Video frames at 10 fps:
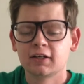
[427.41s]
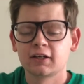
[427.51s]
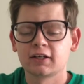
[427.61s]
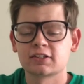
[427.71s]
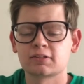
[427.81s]

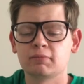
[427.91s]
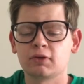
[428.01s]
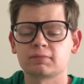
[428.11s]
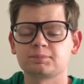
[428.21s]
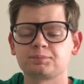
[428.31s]
And get some
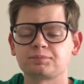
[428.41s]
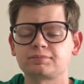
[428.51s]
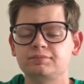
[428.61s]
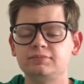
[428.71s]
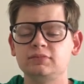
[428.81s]
milk.
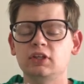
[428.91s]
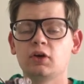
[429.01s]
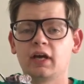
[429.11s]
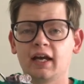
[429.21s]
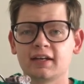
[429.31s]
Okay,